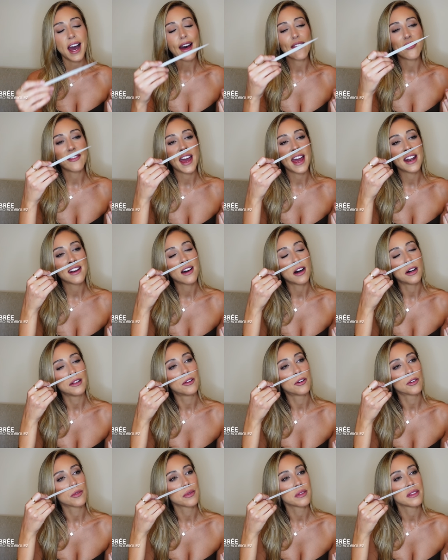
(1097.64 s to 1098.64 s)
And then
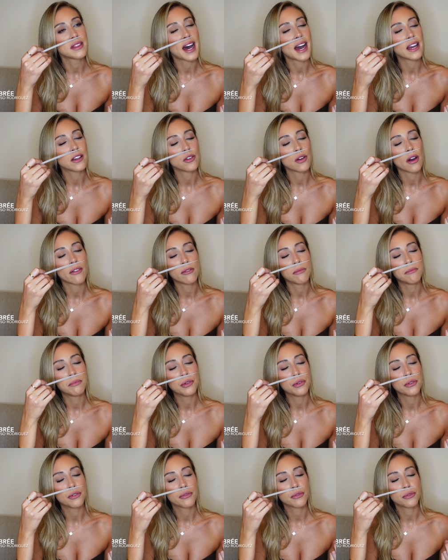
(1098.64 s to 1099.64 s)
along with that, you have a
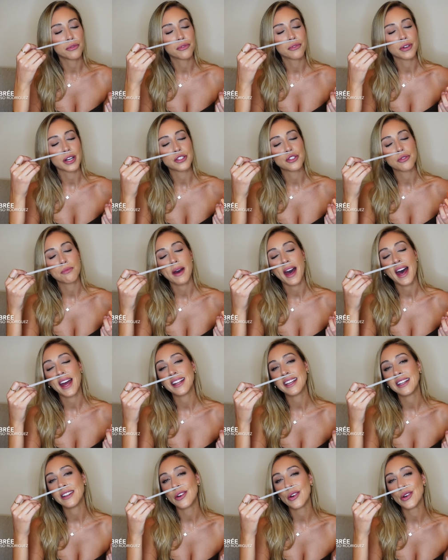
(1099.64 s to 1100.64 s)
beautiful
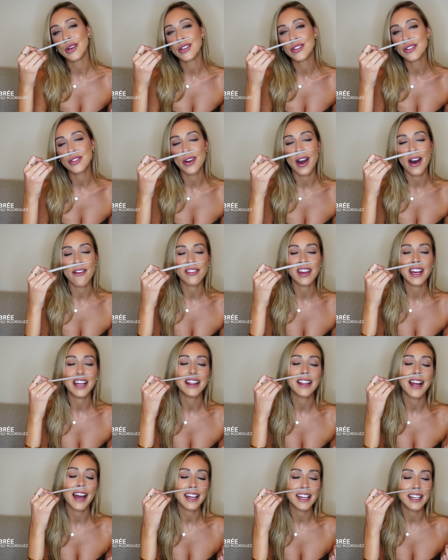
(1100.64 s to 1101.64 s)
frangipani note. You have
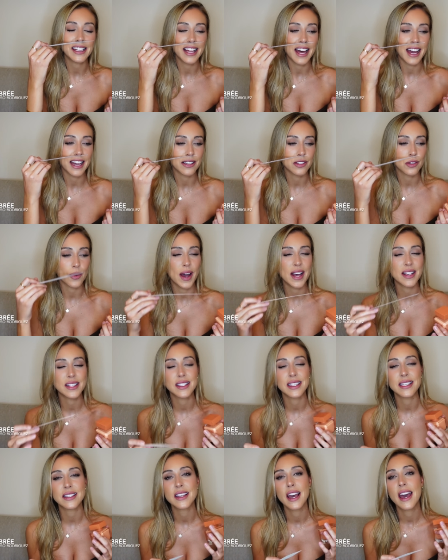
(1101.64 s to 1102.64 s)
ylang ylang. So it has
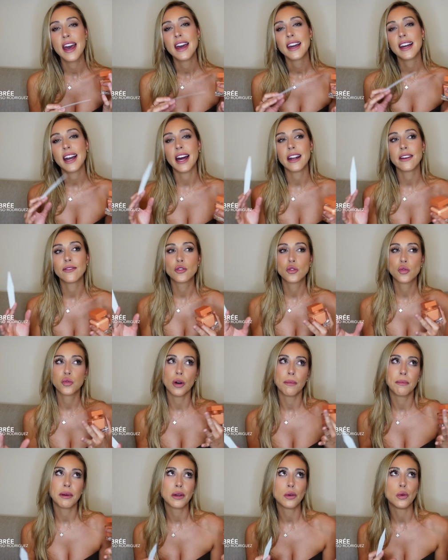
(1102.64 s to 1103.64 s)
this kind of
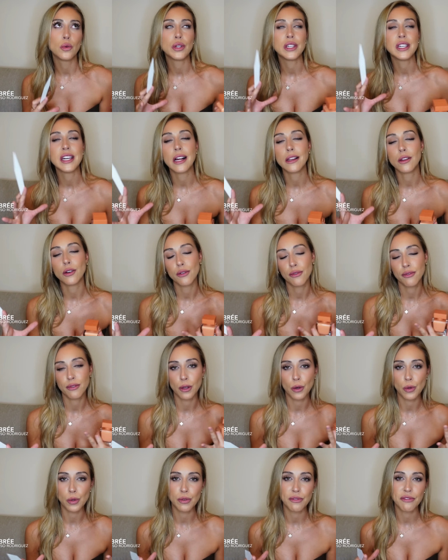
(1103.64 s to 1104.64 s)
tropical yellow
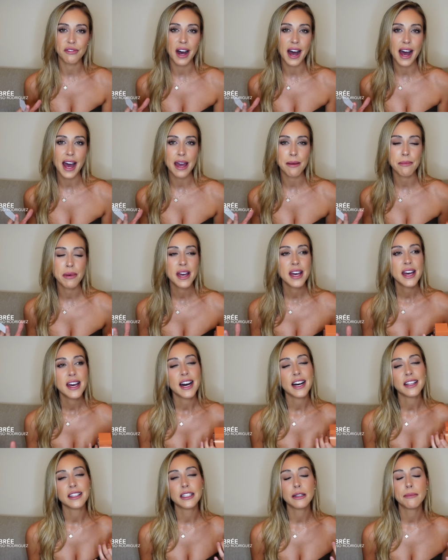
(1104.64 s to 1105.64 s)
floral vibe,
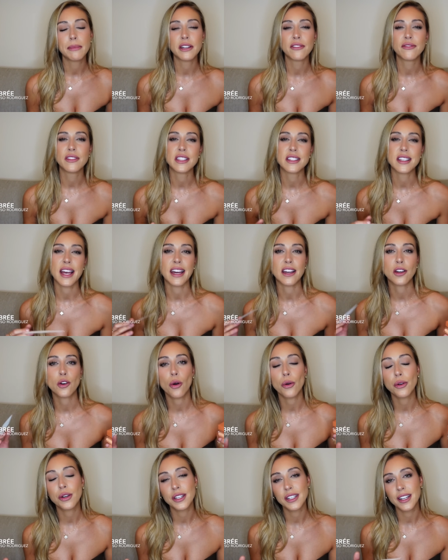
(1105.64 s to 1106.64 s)
a little bit of this like
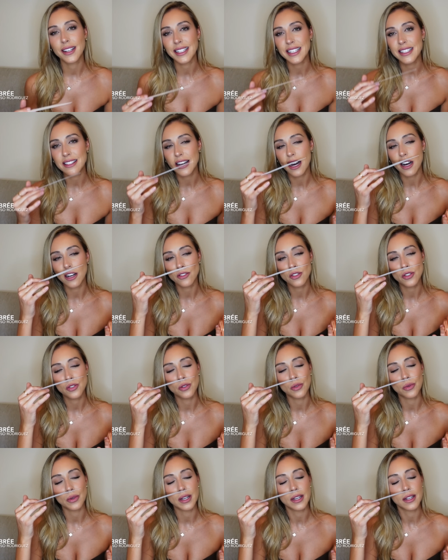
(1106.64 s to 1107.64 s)
coconutty touch
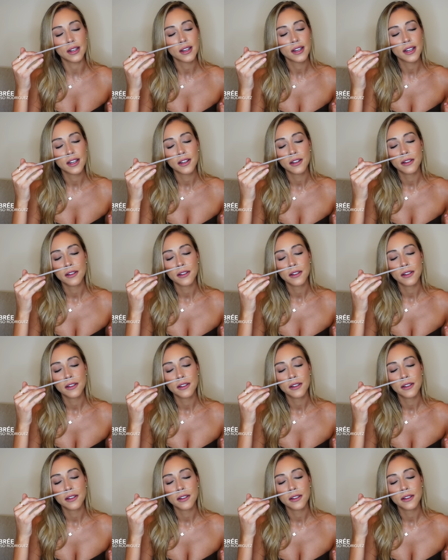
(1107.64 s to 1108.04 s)
to it,